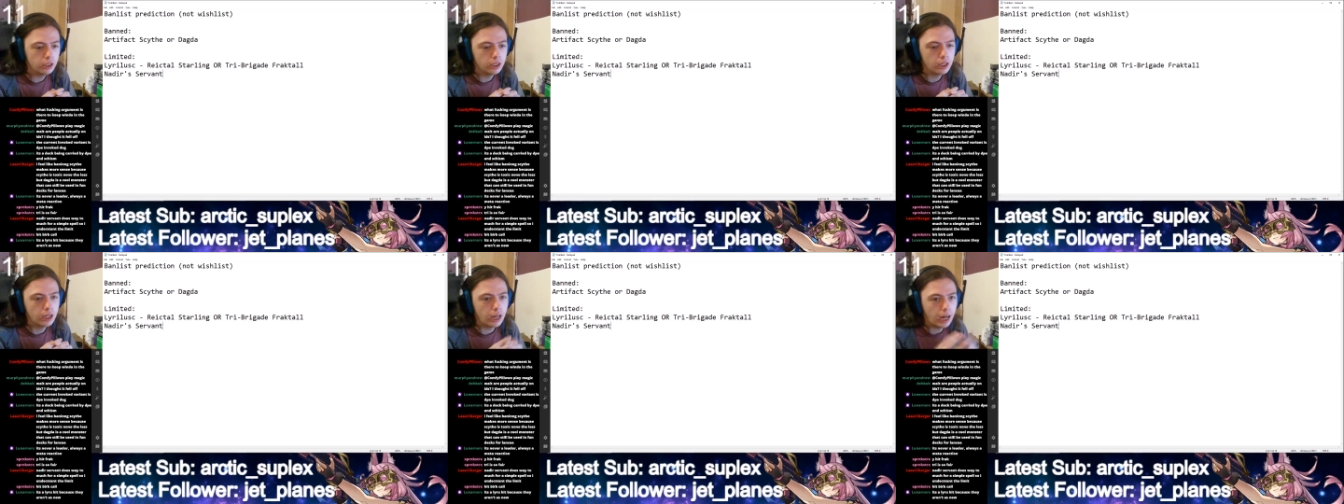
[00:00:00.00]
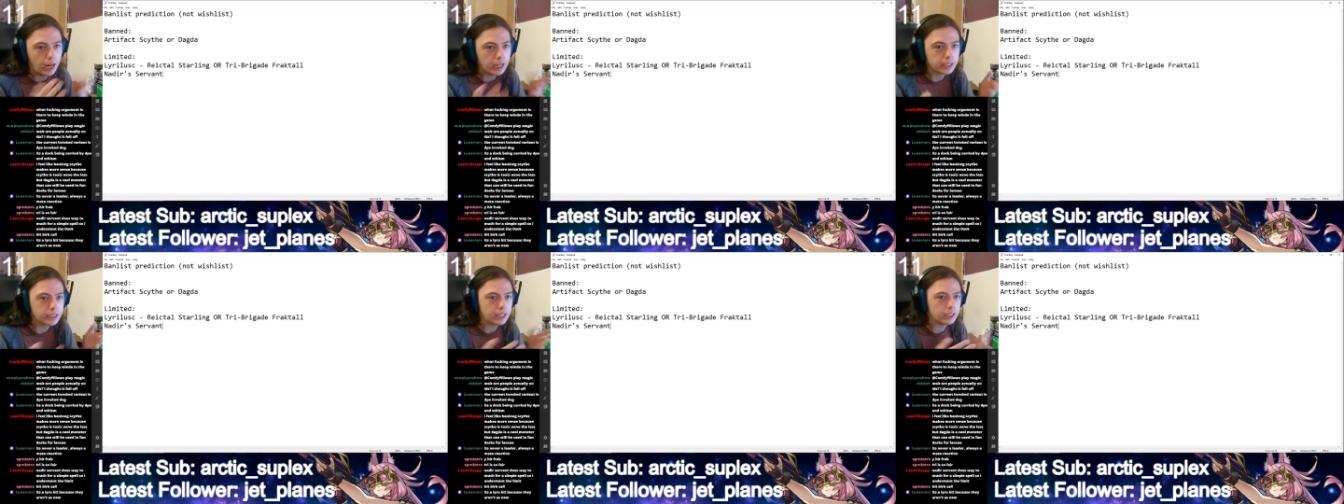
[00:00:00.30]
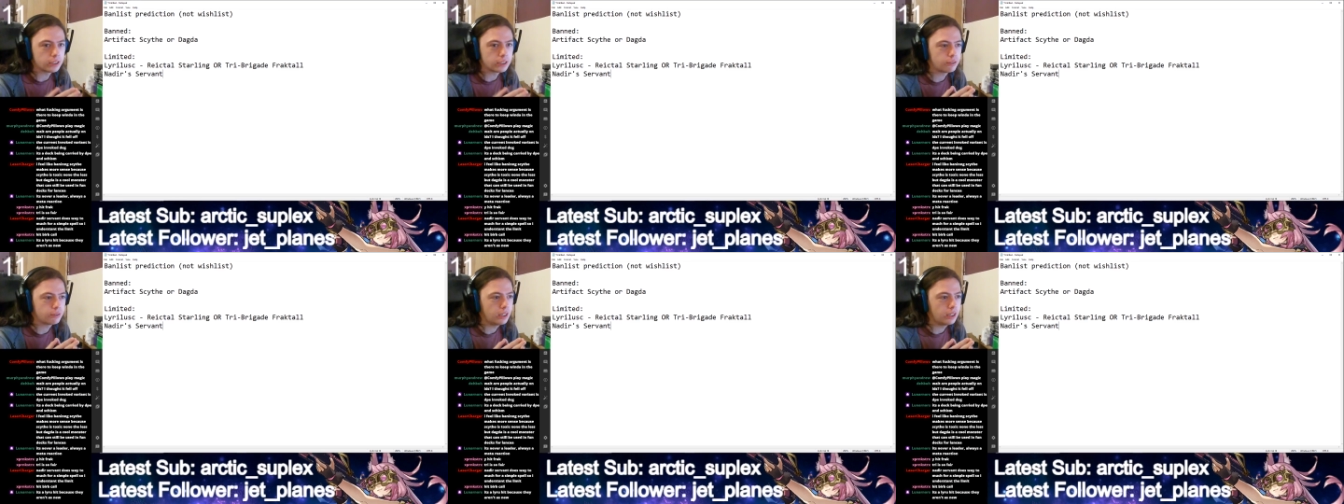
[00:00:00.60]
and
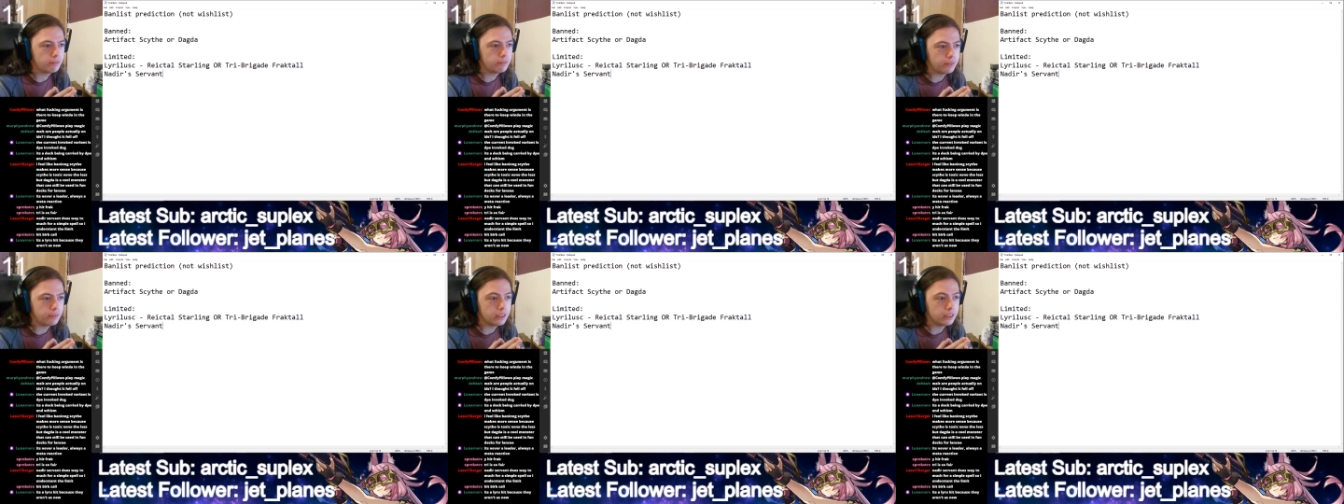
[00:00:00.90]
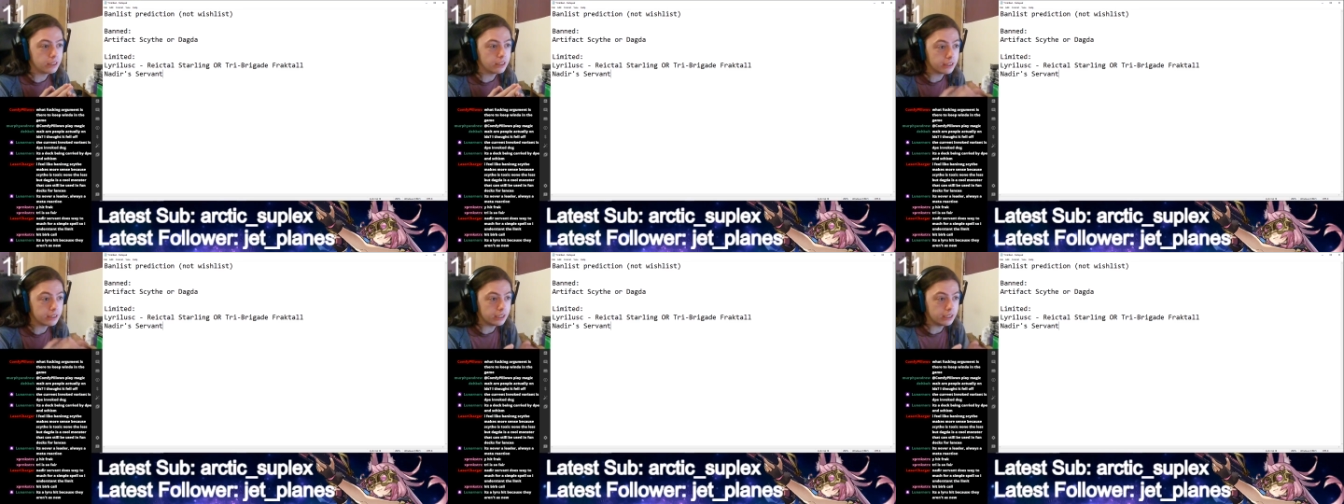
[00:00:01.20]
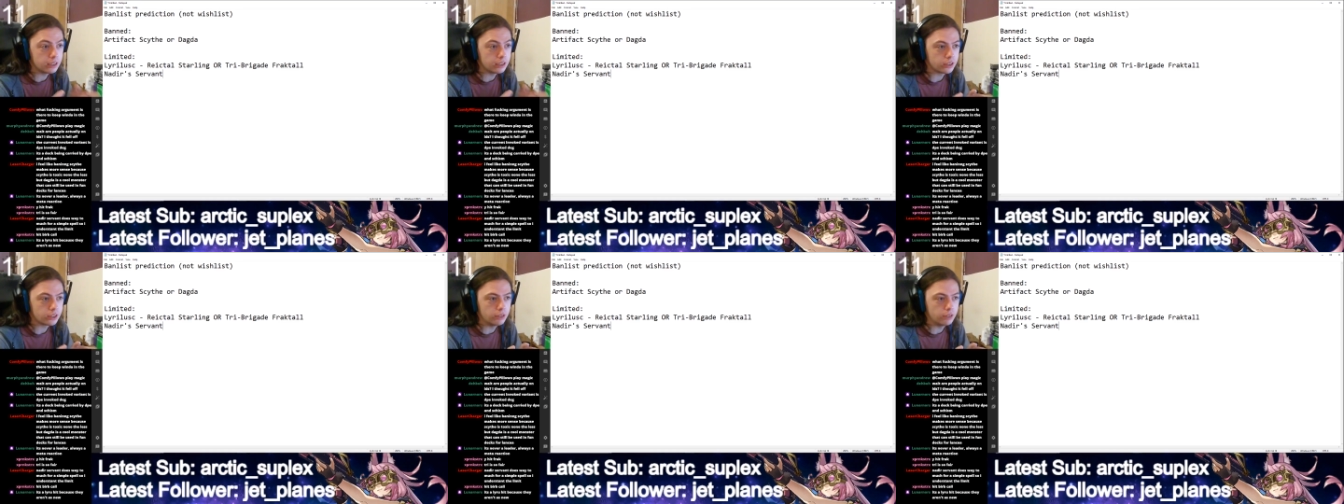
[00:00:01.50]
that's why I think
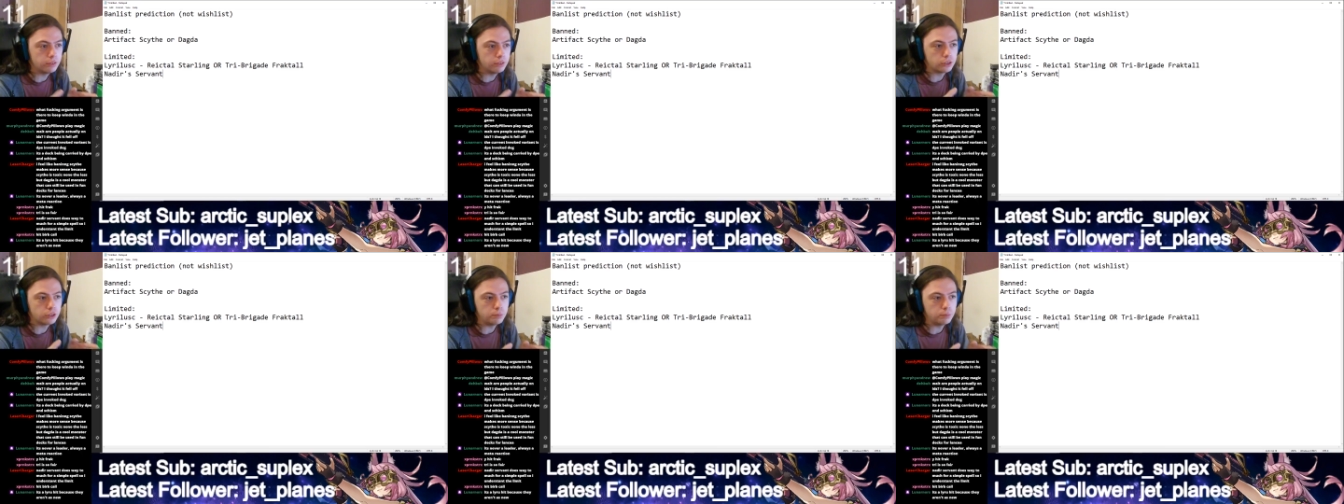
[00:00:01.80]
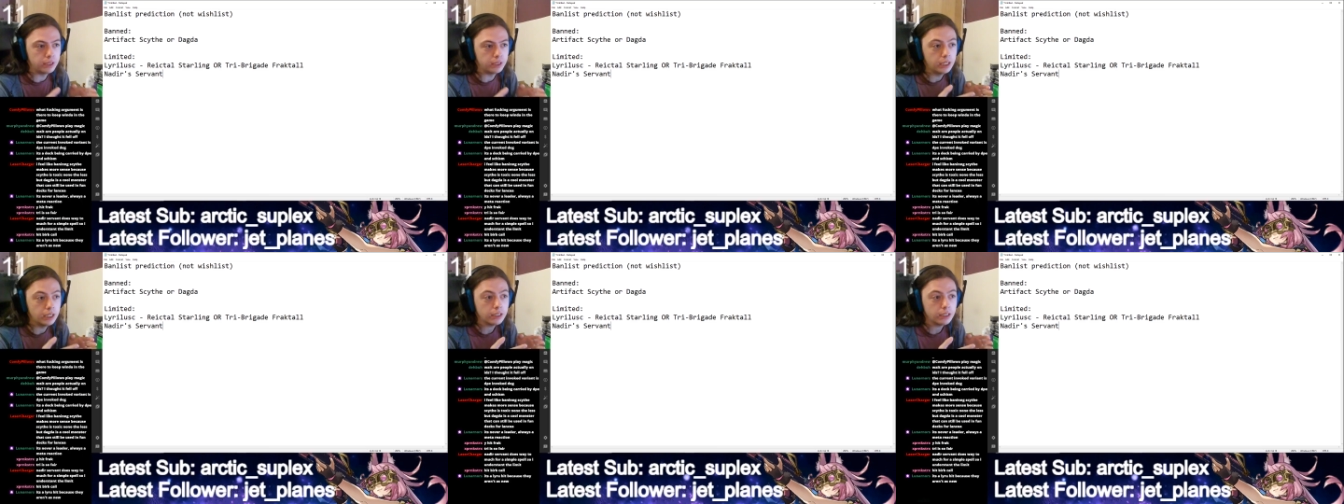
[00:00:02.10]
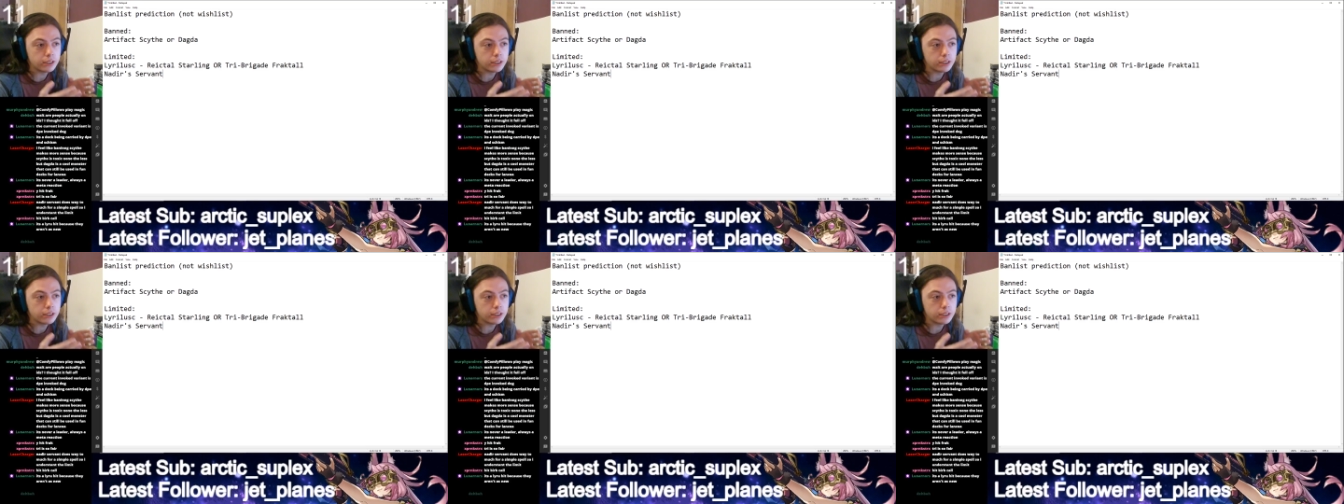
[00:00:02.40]
Nadir Servant should be hit,